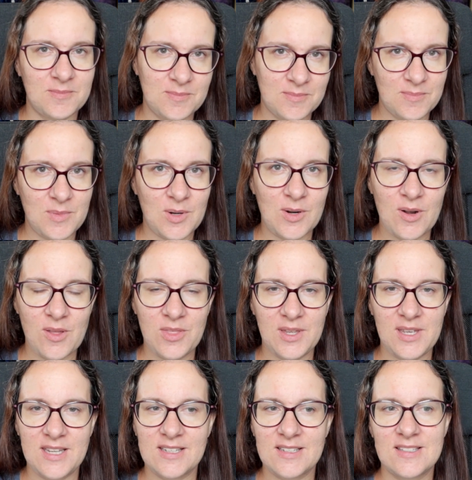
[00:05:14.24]
more
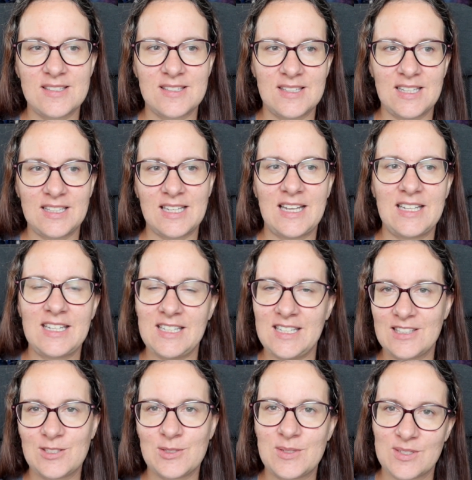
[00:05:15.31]
things that I
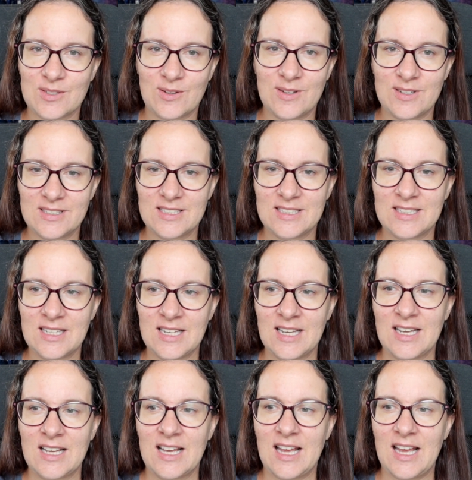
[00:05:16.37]
needed to sort,
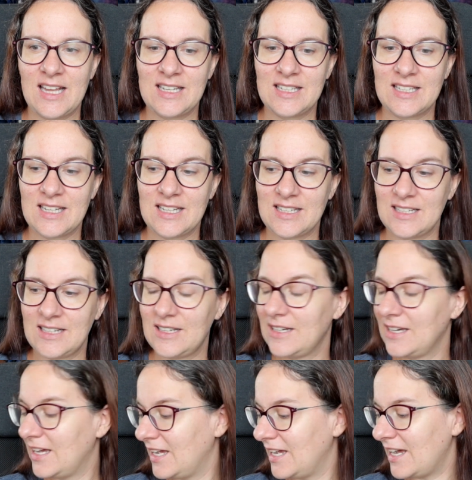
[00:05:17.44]
and
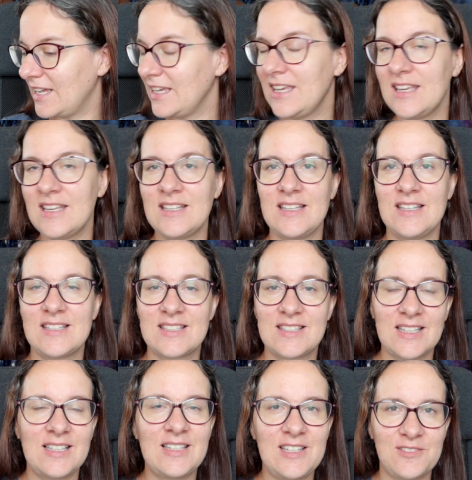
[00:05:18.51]
I
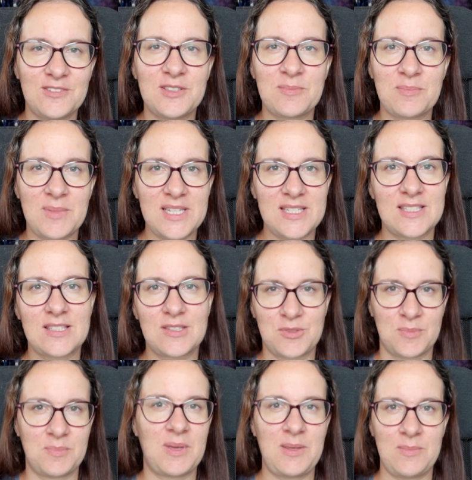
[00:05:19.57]
still even missed
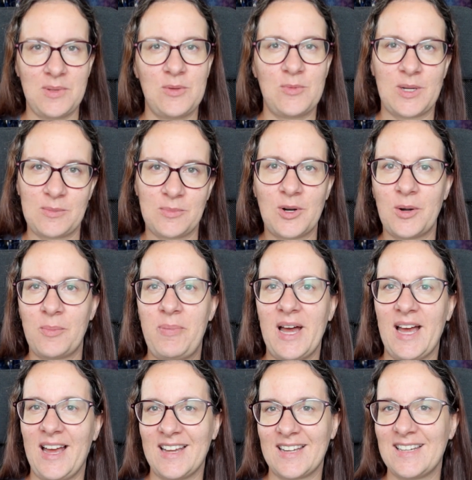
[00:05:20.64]
maybe one more
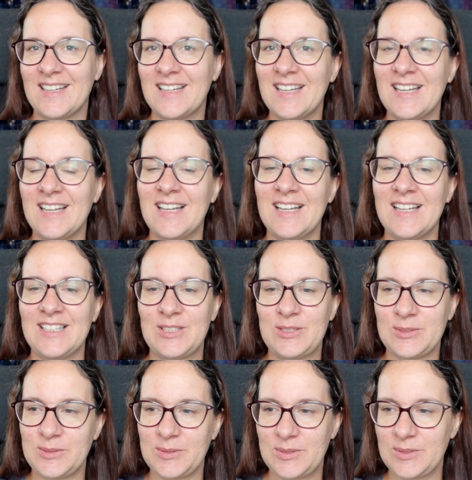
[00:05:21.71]
bag
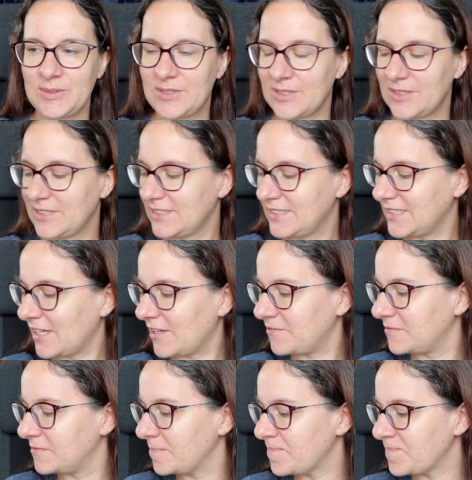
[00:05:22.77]
to sort the
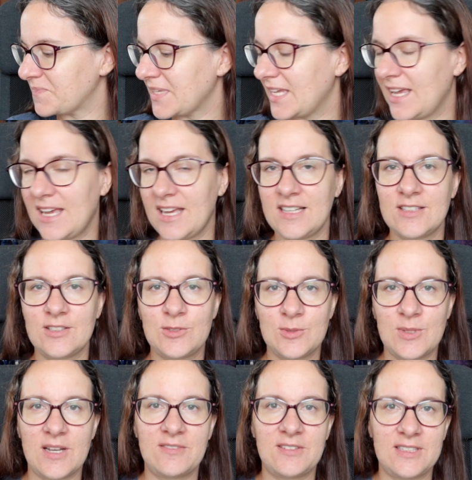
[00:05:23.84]
stuff and to
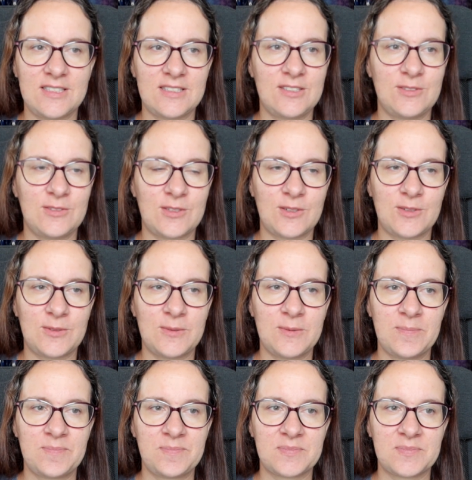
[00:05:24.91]
have it, you know,